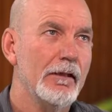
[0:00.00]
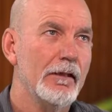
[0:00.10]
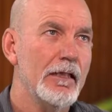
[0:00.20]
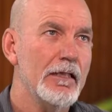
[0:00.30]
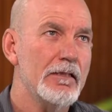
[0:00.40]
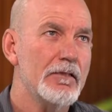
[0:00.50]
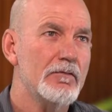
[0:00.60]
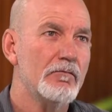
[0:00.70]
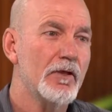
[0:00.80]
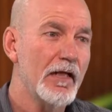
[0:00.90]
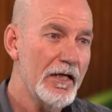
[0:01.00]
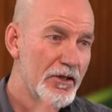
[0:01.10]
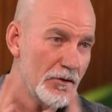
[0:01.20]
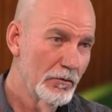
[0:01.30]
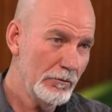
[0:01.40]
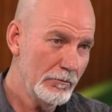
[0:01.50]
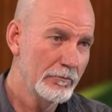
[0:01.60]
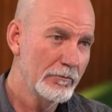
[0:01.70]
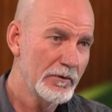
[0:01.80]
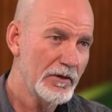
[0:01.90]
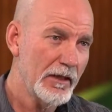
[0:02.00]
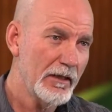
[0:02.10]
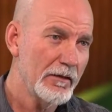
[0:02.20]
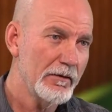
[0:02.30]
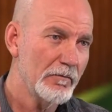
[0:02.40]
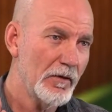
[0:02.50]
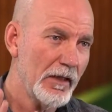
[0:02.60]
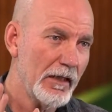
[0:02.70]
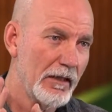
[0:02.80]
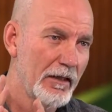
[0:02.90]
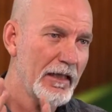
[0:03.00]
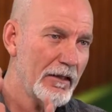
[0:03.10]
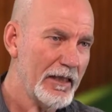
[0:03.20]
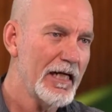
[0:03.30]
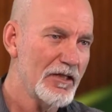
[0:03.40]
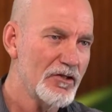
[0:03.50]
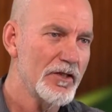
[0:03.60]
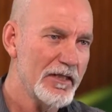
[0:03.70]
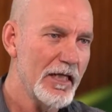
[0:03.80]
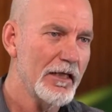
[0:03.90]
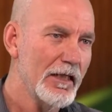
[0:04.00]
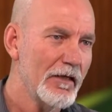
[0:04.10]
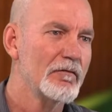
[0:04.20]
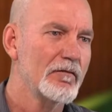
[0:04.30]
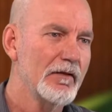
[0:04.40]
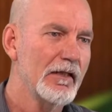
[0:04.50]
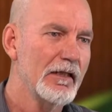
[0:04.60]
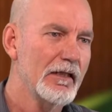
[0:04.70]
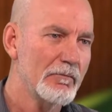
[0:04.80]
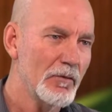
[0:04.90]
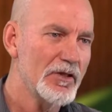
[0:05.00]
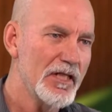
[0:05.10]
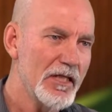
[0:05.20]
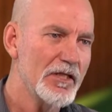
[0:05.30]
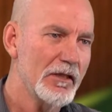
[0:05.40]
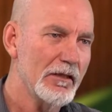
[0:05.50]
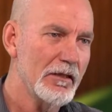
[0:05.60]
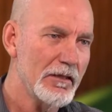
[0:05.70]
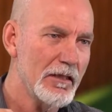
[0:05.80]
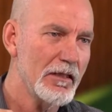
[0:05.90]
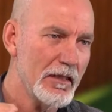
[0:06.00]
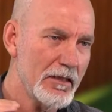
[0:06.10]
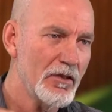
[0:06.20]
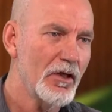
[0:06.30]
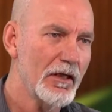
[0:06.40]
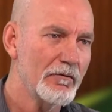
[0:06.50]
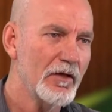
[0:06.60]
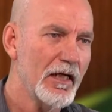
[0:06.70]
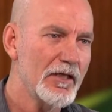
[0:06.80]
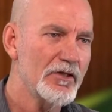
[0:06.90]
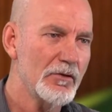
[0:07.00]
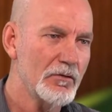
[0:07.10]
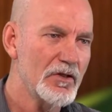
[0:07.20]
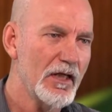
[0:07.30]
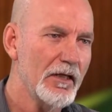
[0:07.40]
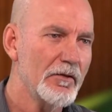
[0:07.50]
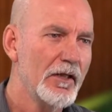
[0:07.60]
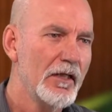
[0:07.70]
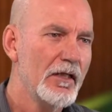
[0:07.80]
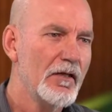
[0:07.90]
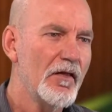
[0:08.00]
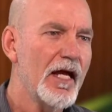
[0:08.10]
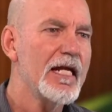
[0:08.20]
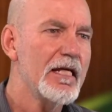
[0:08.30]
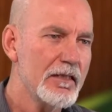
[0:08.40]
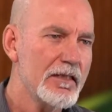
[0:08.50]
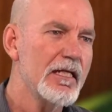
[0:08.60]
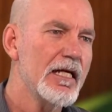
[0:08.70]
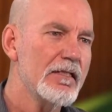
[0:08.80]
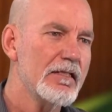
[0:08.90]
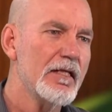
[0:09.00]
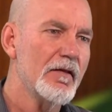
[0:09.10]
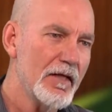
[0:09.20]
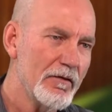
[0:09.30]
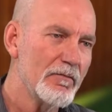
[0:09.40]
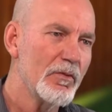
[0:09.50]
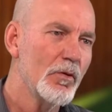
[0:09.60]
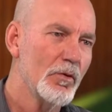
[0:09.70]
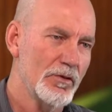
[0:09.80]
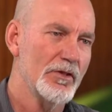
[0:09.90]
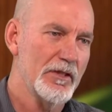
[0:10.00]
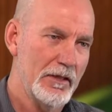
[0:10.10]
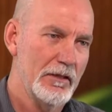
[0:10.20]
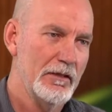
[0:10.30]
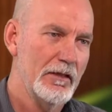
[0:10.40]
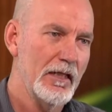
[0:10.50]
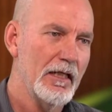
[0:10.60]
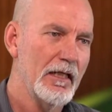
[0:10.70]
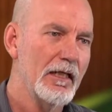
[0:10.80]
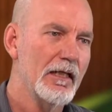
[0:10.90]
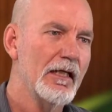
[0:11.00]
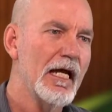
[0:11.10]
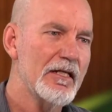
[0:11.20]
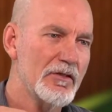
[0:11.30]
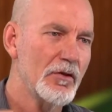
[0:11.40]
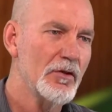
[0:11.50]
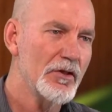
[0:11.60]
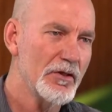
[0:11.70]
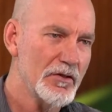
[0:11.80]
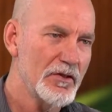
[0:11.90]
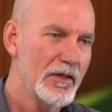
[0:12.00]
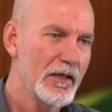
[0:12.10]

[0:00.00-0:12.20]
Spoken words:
It's relational, so I can't stress that enough. My teaching is highly relational, so they get a sense that they're important as learners.